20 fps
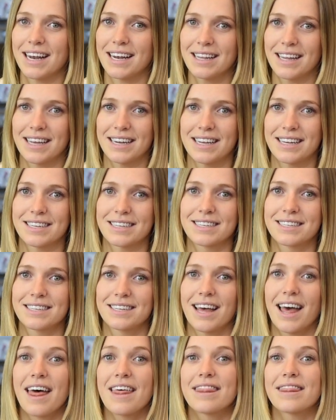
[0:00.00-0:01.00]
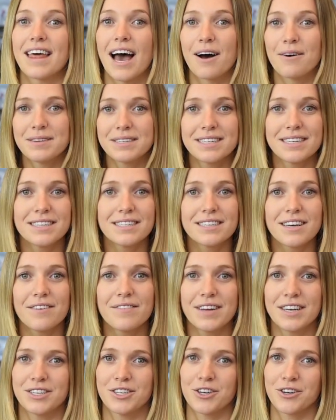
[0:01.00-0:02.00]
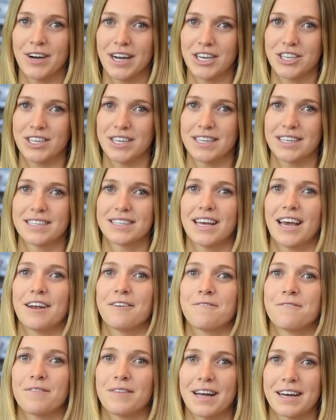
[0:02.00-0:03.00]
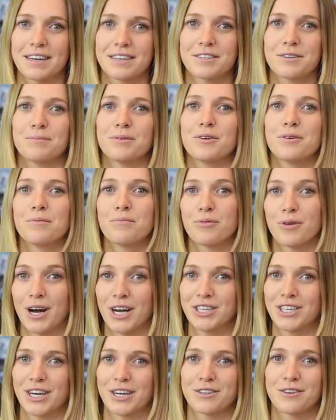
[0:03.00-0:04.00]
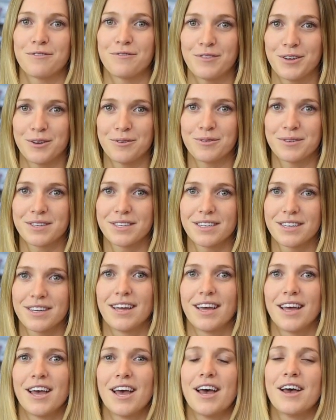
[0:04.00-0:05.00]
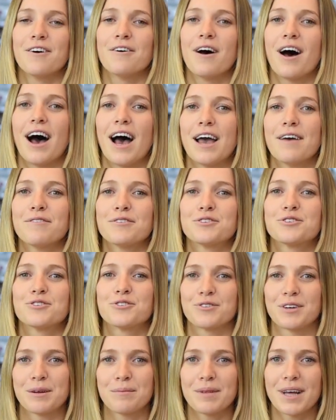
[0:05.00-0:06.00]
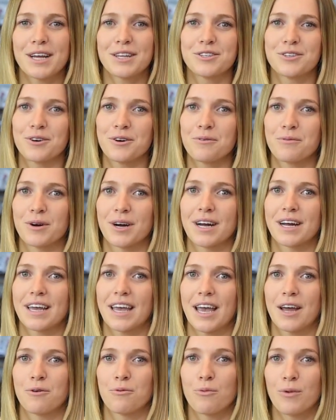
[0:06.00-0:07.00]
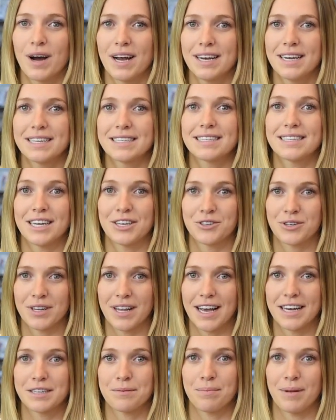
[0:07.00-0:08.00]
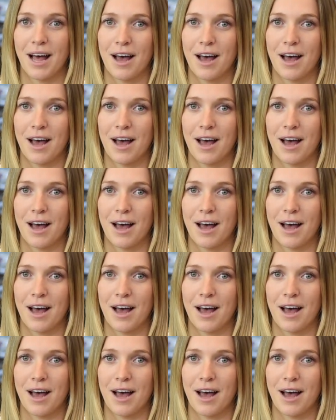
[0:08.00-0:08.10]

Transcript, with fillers: analytics, thousands of integrations, and flexible project views. Hive streamlines your work in one centralized